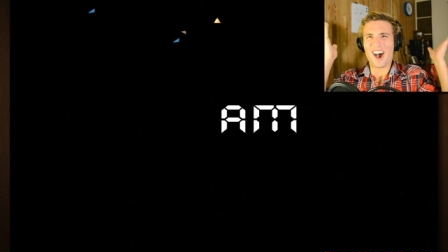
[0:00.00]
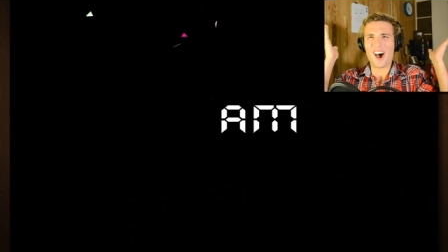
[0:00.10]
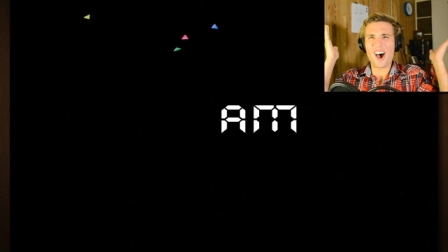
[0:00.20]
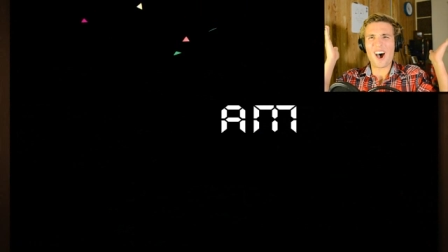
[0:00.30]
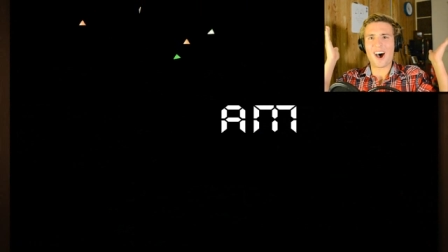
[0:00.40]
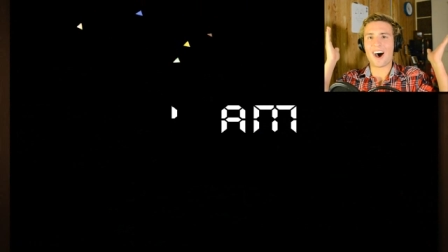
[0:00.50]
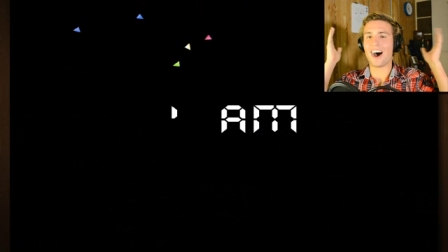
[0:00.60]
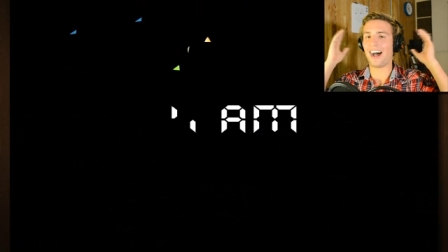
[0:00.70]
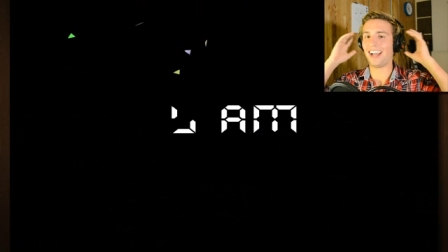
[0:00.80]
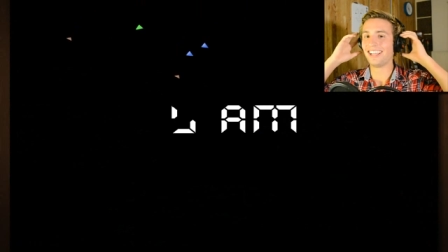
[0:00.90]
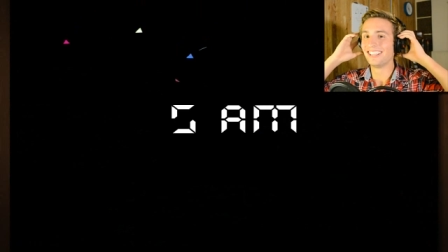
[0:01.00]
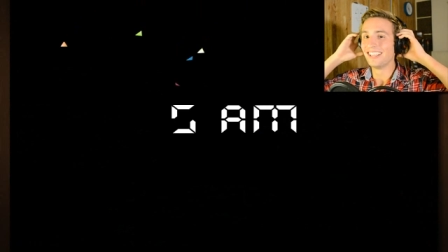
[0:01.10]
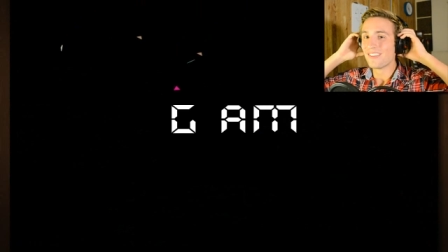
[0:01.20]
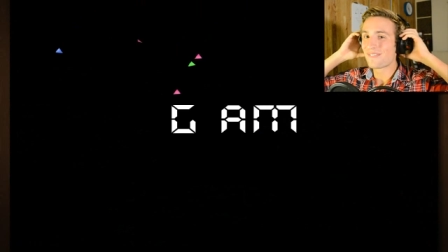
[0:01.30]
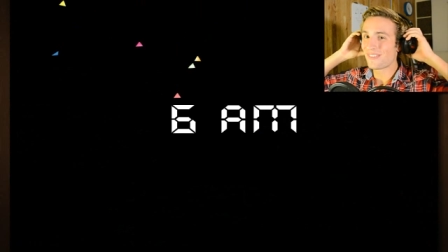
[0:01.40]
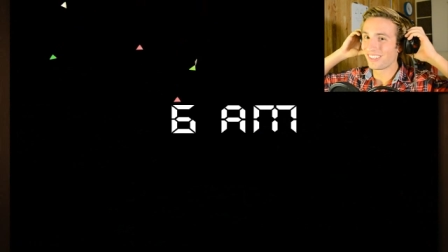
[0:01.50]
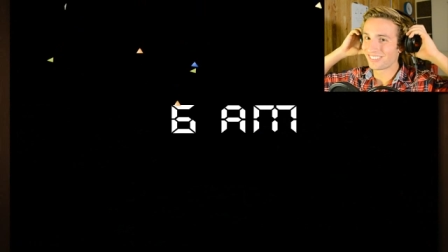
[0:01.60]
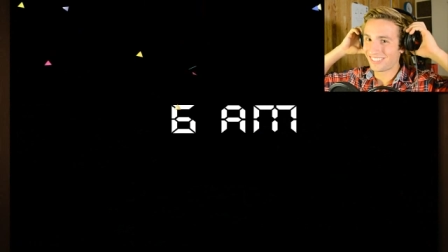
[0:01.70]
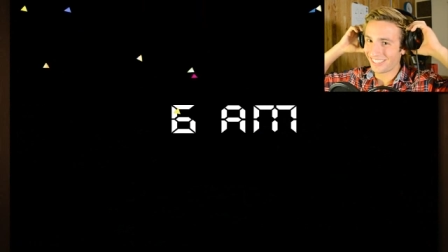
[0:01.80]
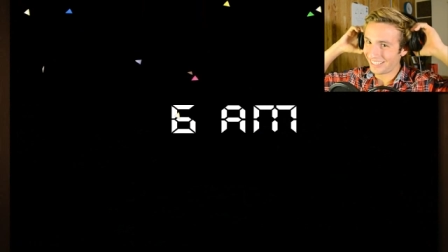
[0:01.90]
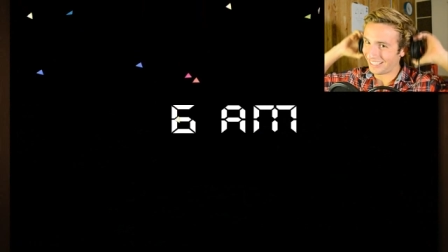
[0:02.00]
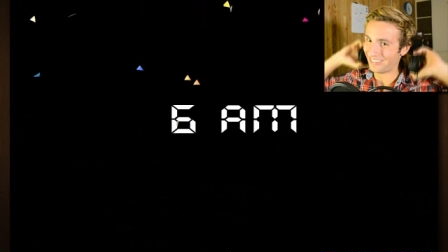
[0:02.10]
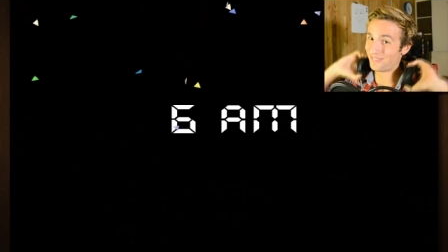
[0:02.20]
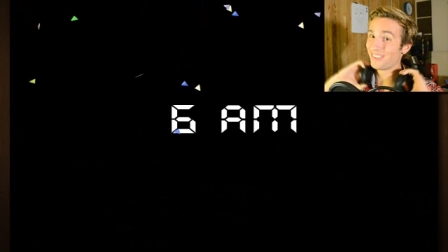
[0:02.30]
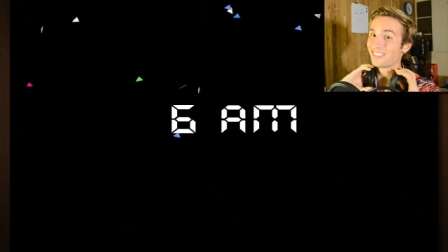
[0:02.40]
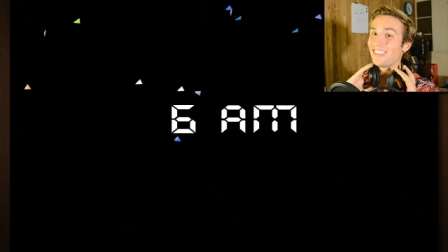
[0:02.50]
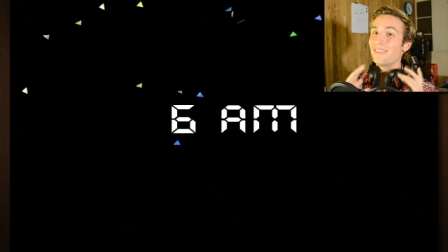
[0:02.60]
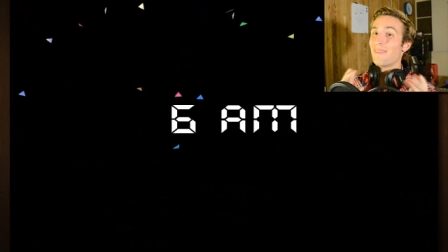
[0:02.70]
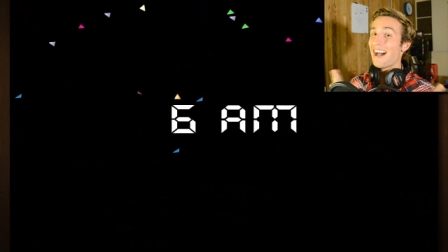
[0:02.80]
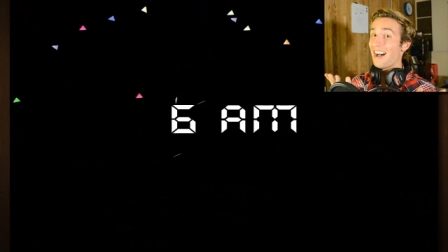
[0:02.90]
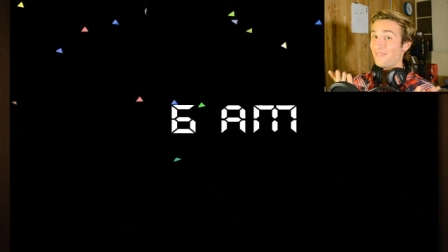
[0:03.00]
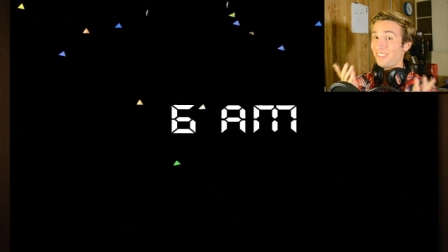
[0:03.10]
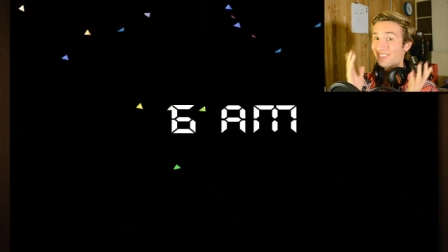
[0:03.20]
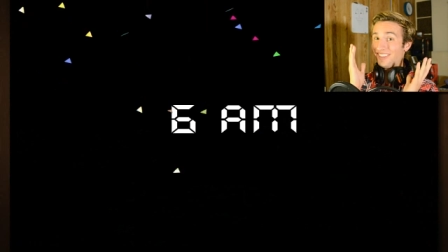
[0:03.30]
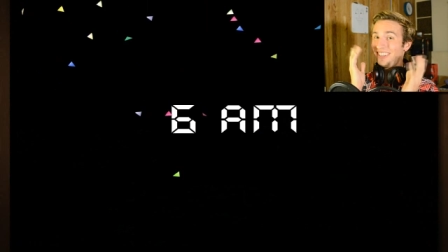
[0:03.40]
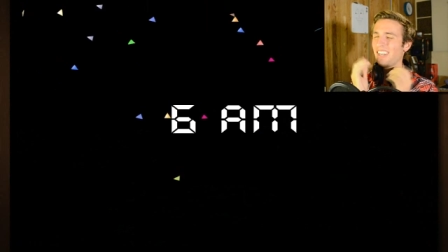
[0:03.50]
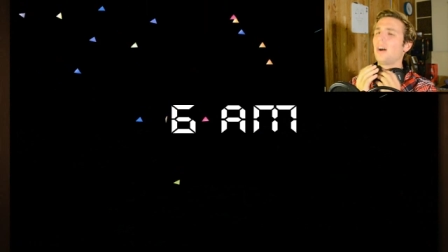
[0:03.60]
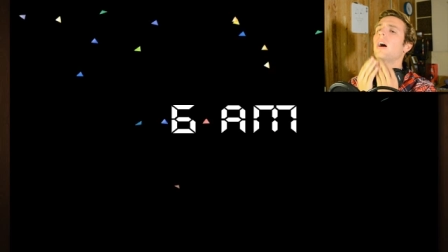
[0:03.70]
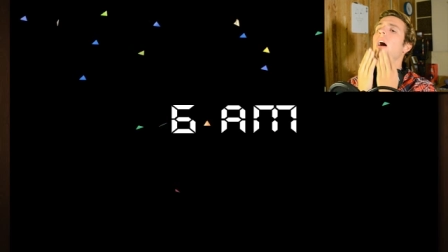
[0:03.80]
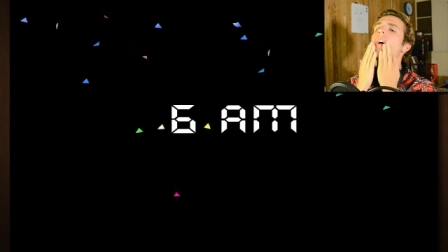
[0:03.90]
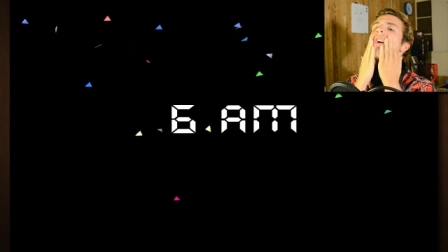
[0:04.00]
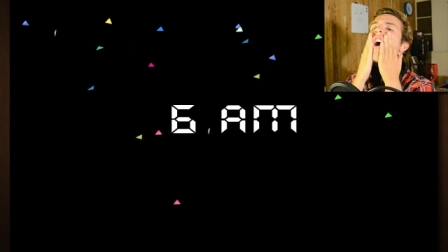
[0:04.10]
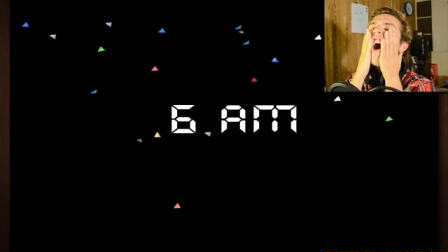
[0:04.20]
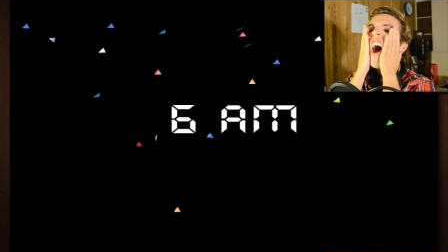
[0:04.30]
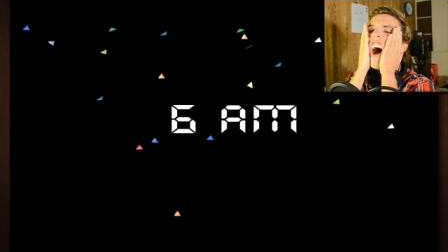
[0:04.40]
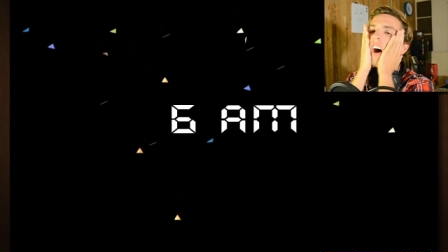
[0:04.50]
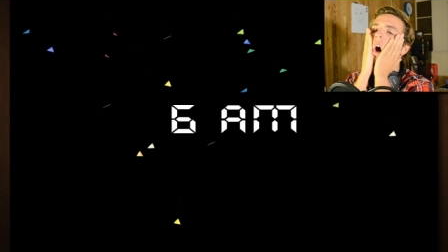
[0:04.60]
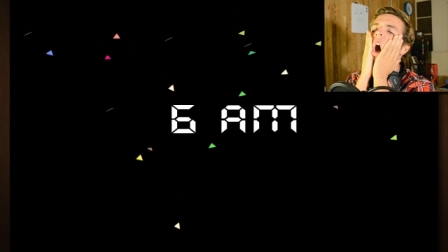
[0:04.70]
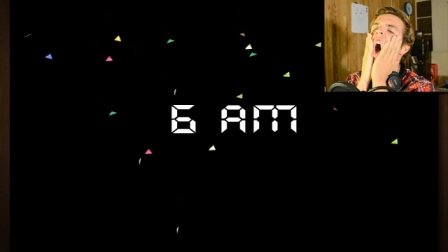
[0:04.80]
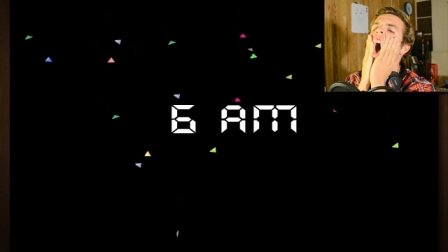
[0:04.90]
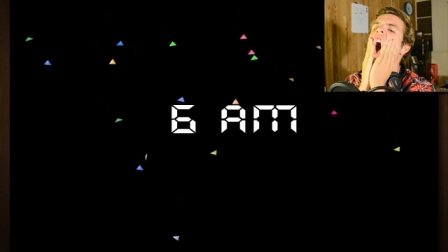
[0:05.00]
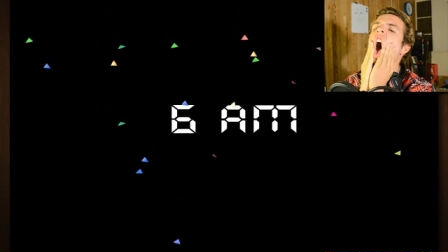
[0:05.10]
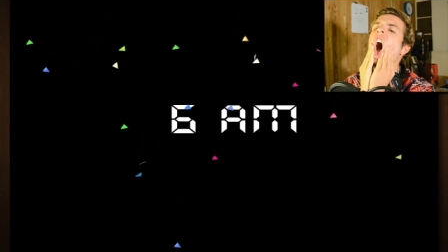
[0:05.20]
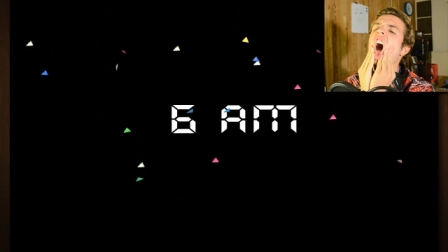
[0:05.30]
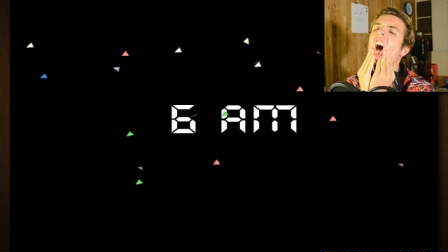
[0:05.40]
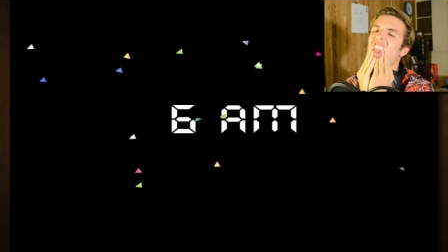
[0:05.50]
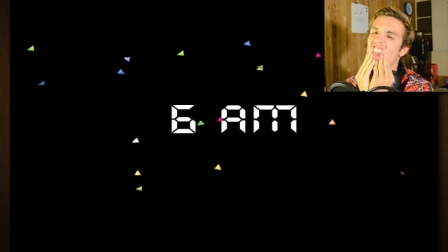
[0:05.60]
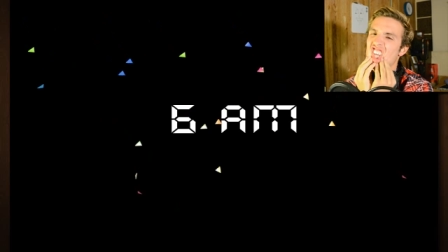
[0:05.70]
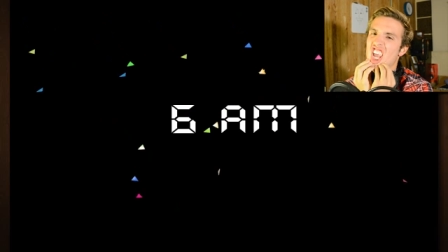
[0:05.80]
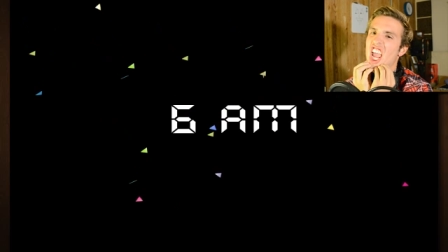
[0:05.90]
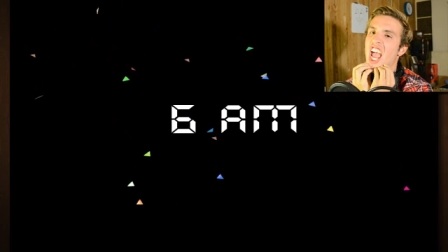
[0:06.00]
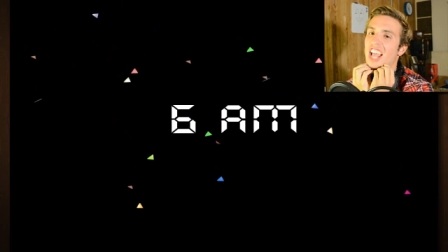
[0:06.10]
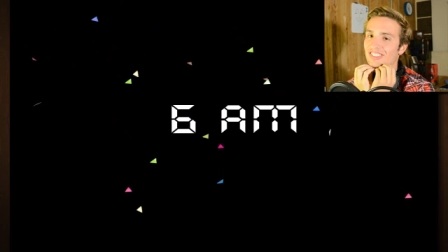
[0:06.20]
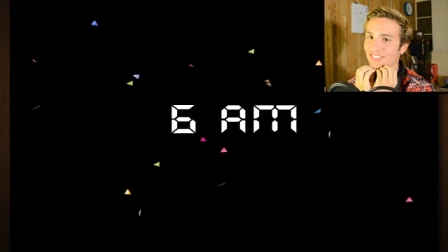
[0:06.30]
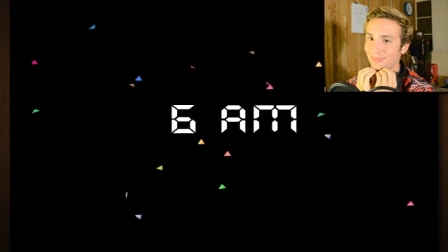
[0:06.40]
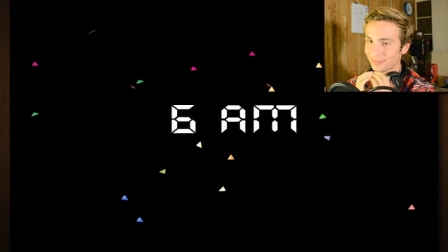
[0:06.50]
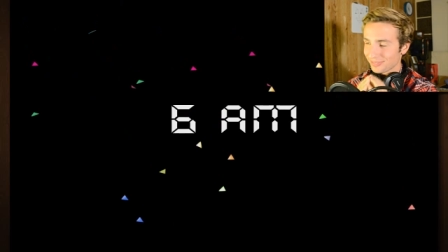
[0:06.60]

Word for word: Oh, feels good. Feels good, man. Feels good. Oh, oh, oh, yes.